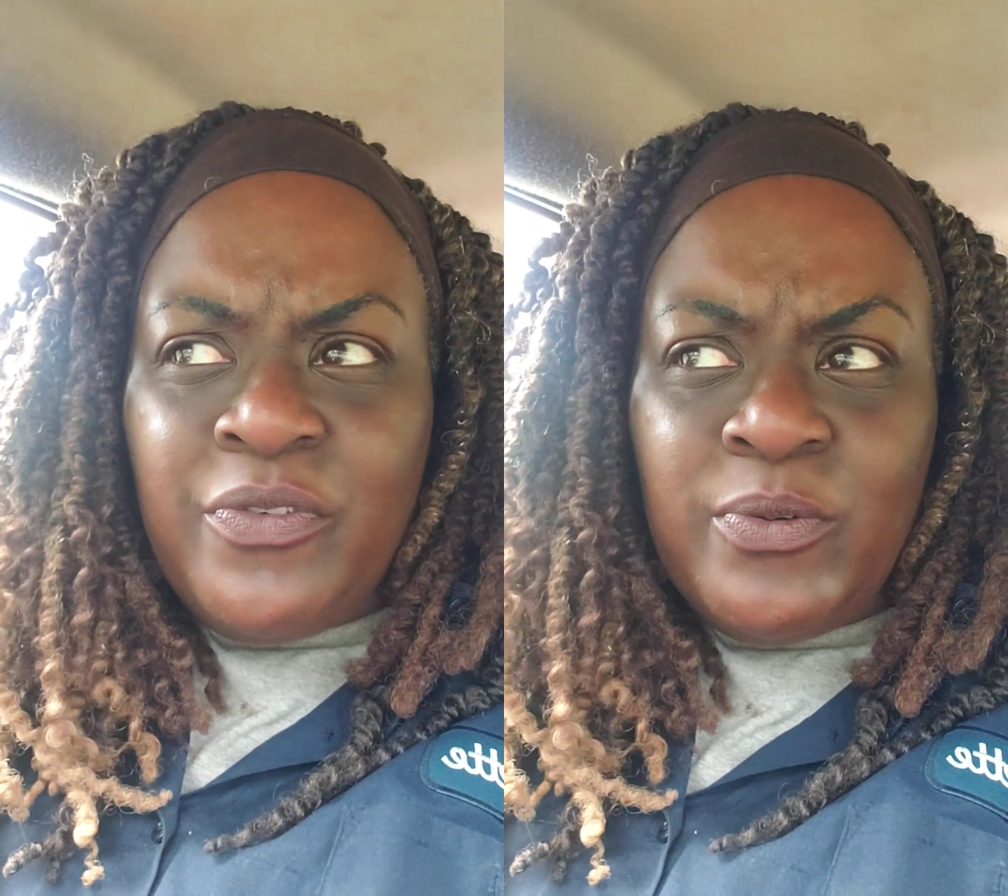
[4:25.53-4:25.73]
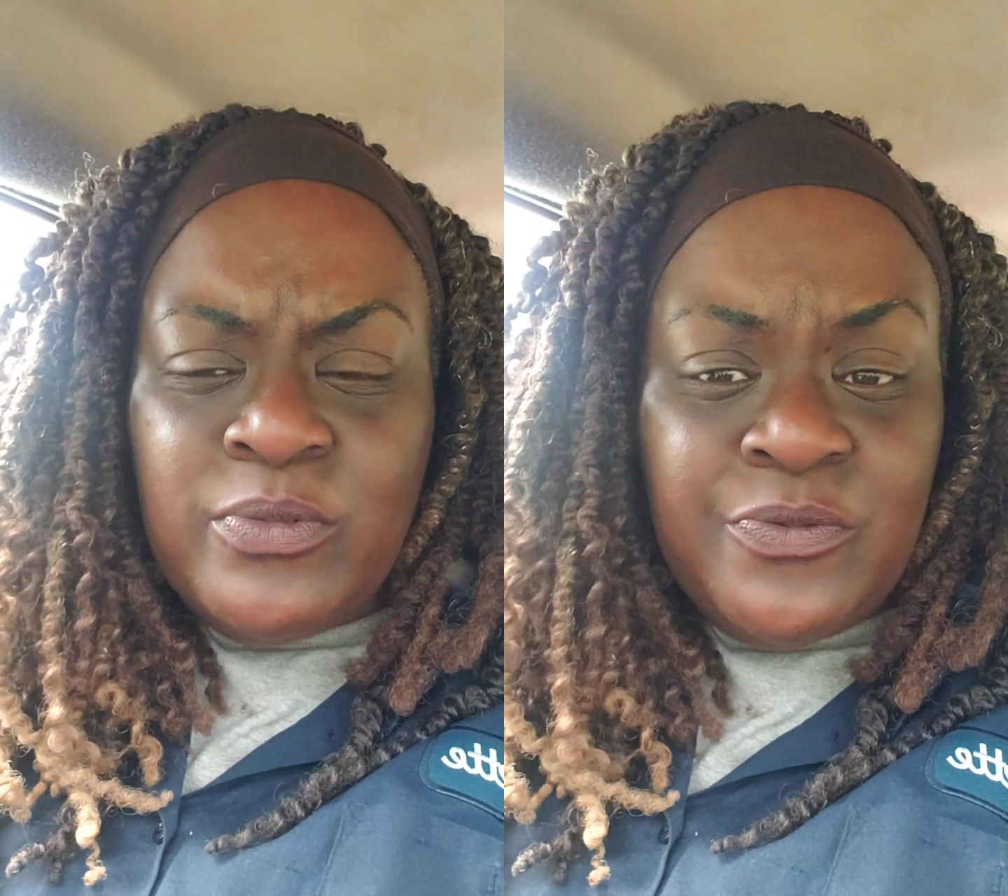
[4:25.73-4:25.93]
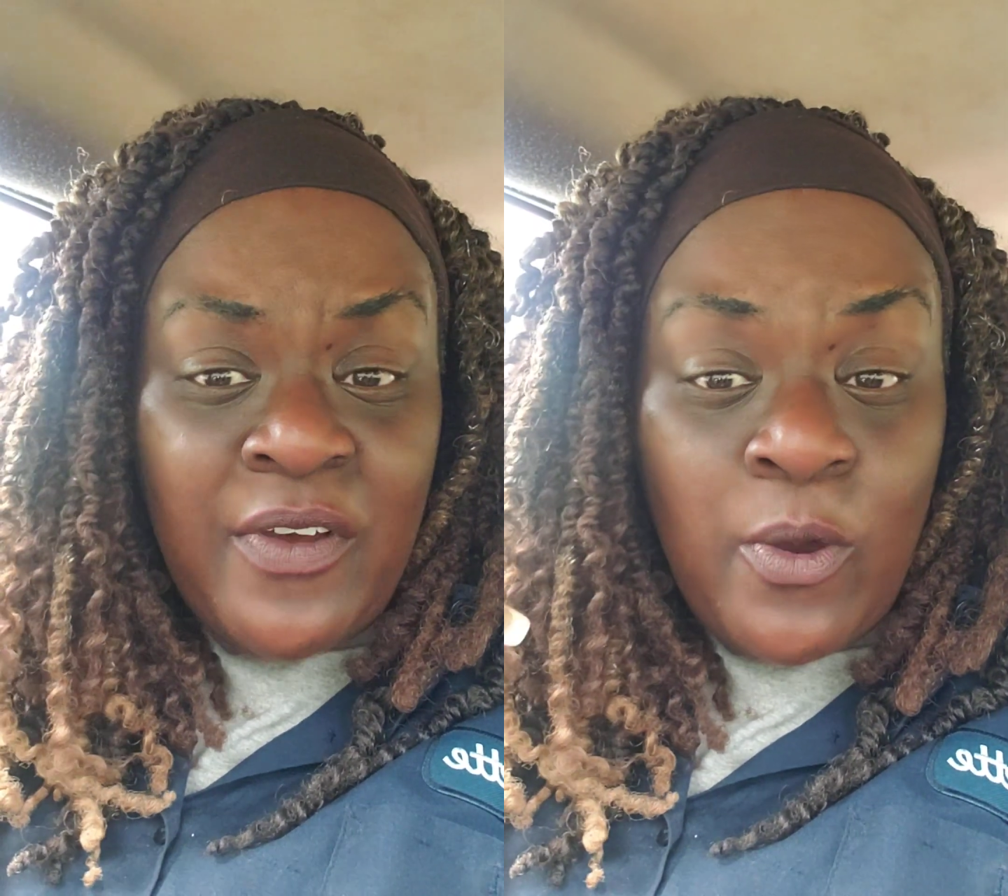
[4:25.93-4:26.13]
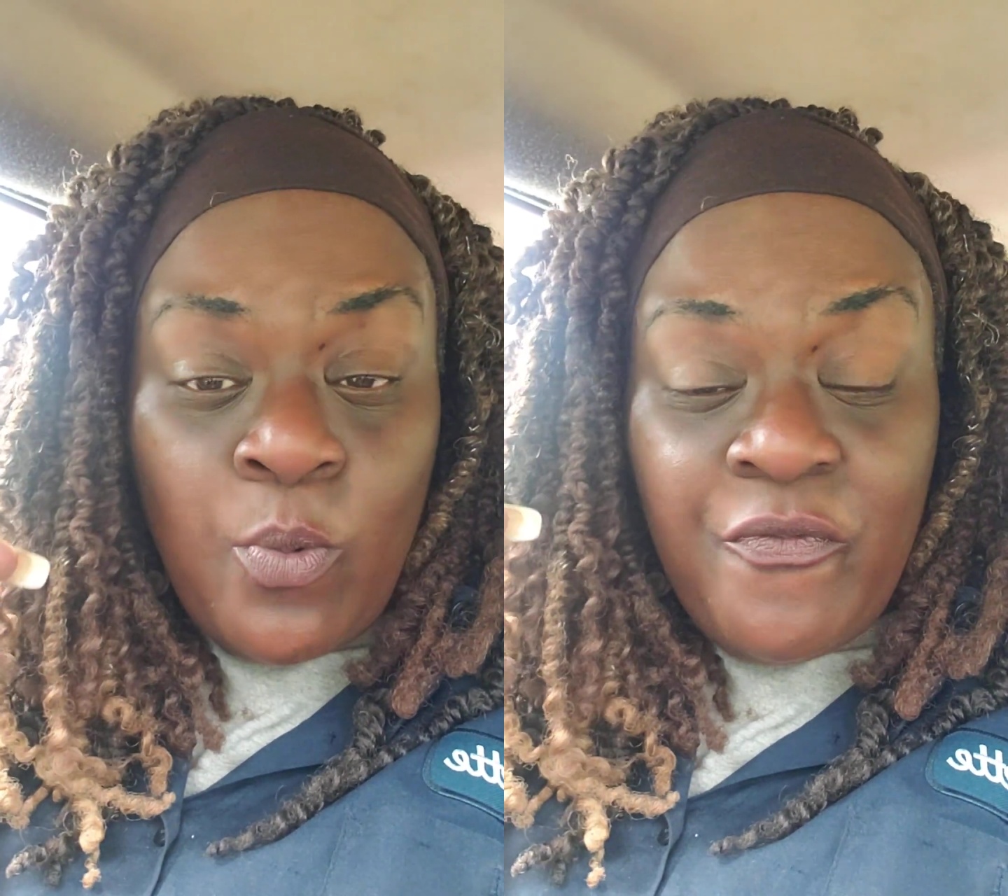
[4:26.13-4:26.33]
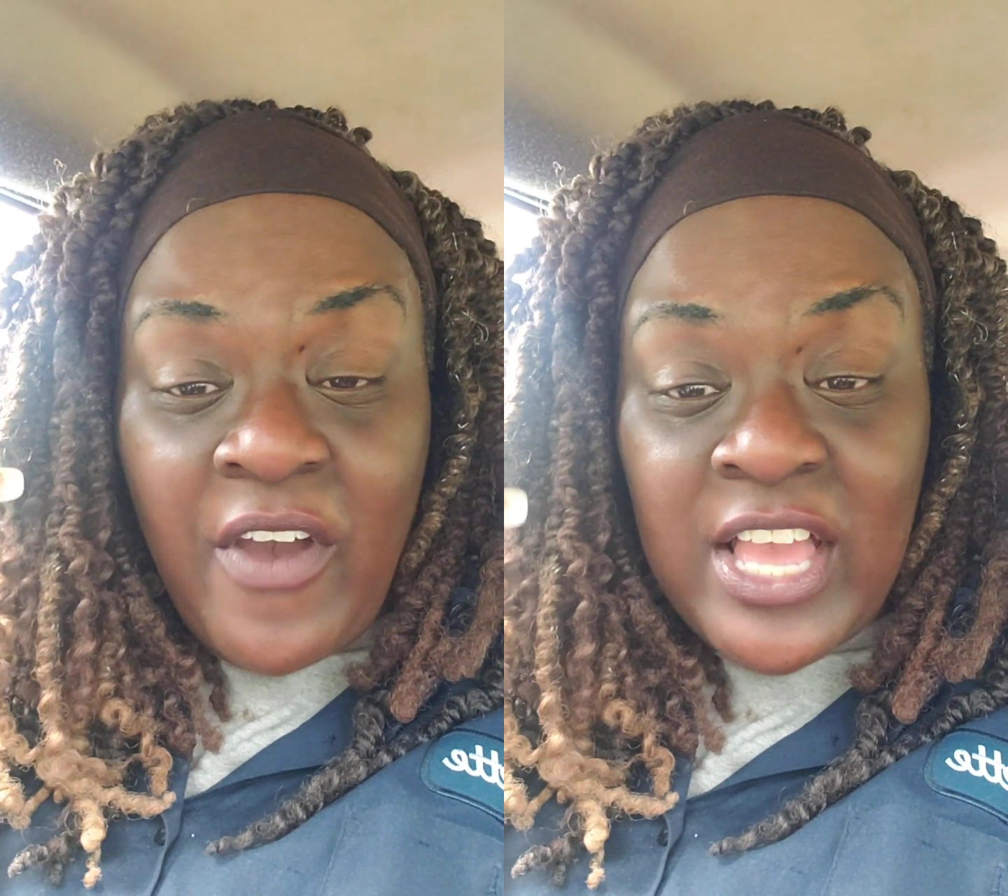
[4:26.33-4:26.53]
if it was
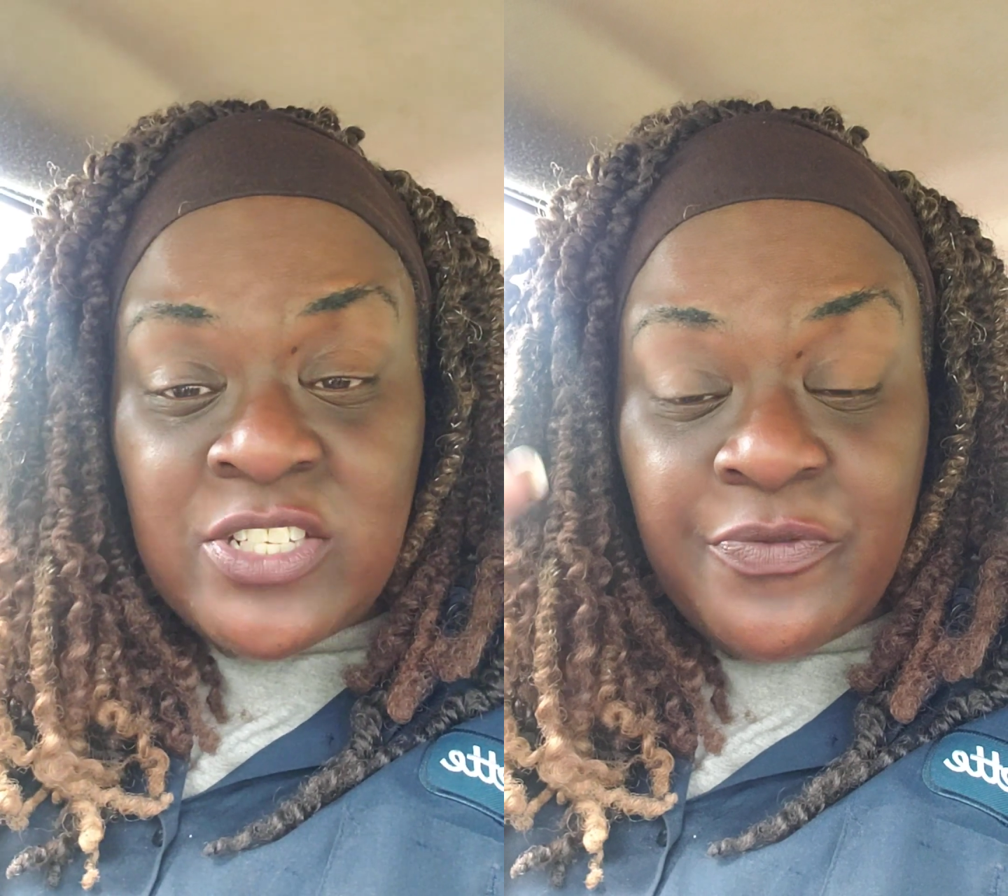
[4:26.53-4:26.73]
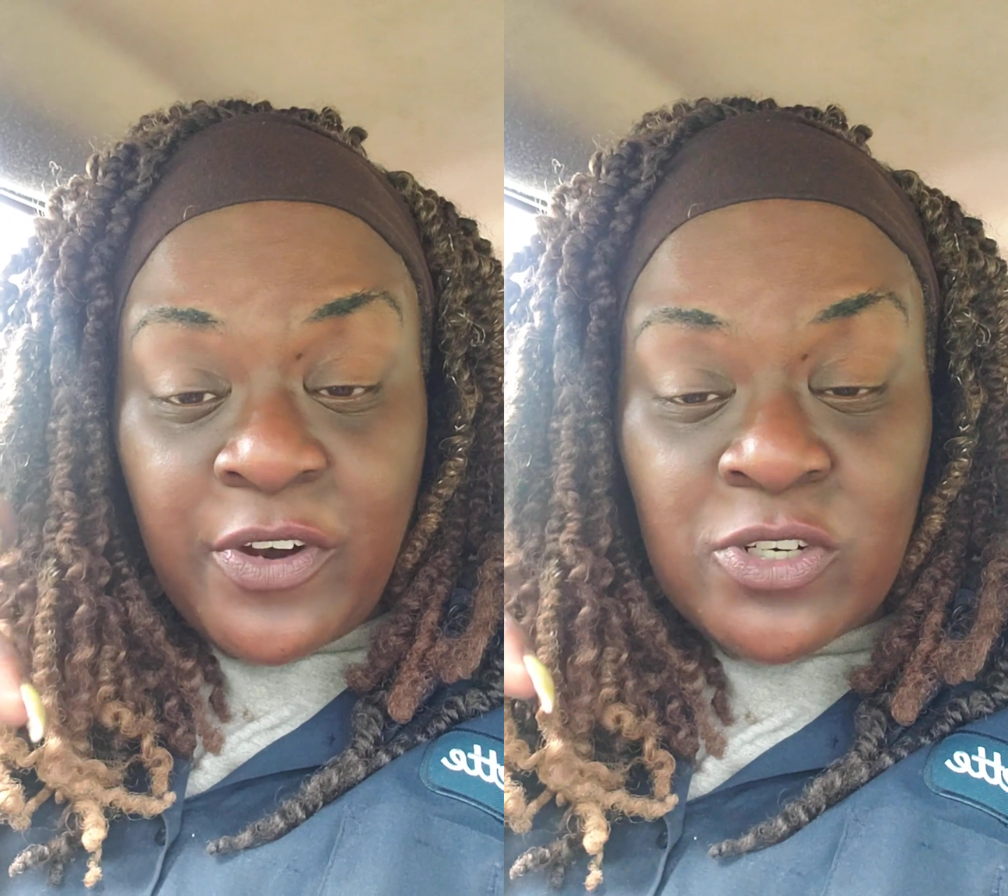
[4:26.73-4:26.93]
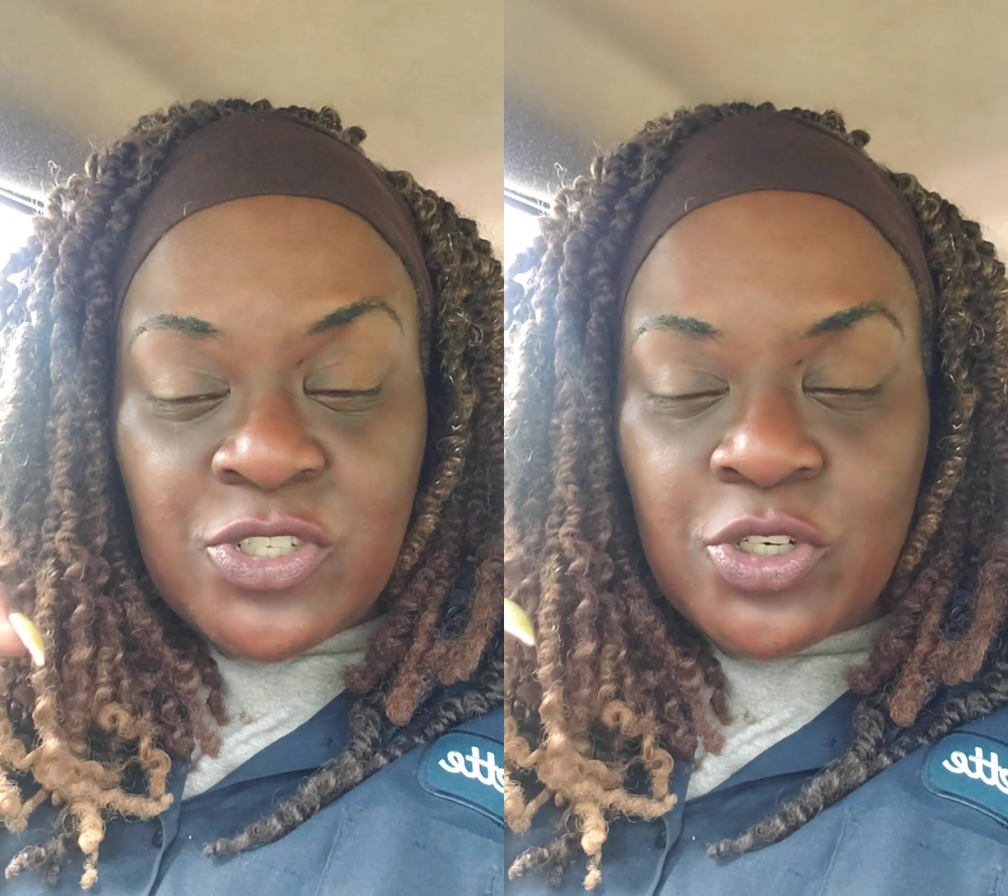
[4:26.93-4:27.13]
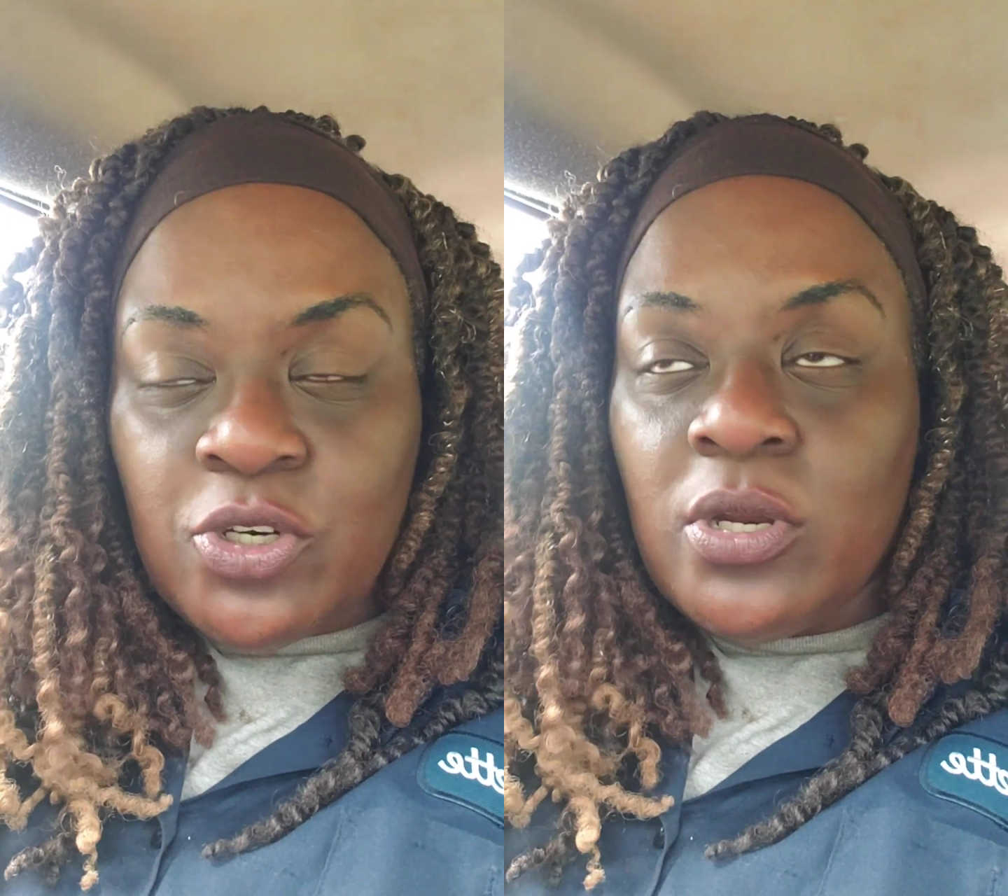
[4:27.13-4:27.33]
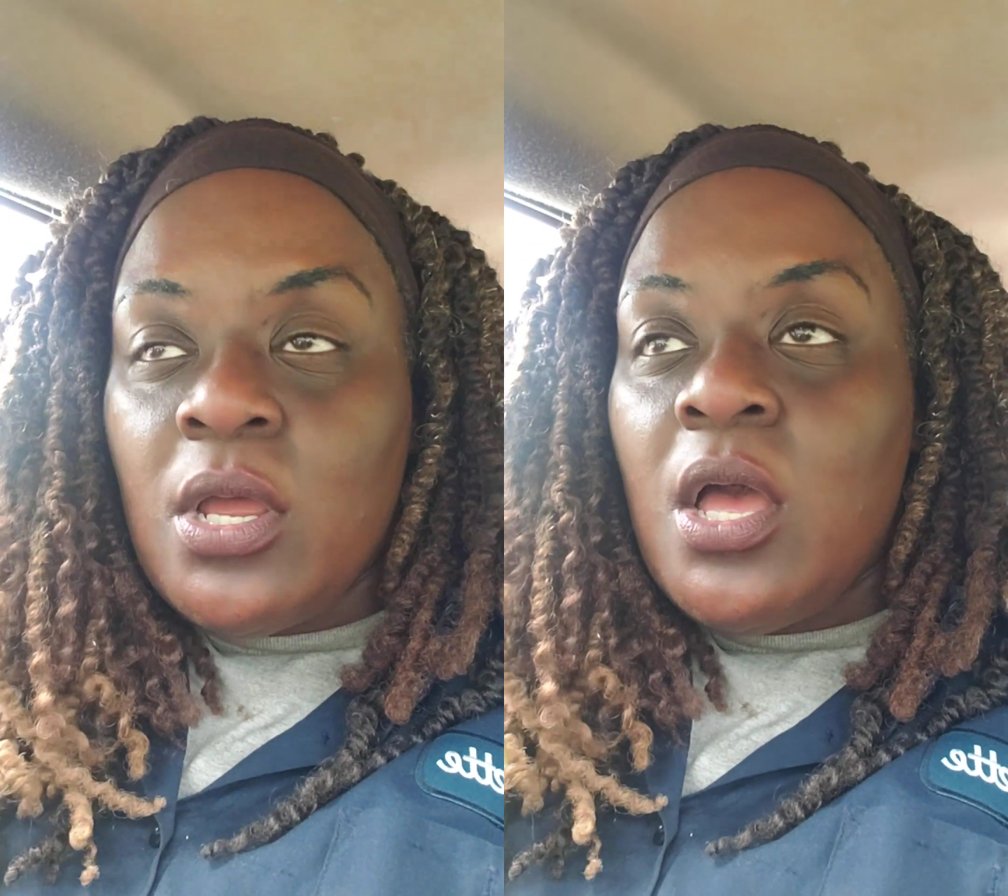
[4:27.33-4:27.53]
vice versa,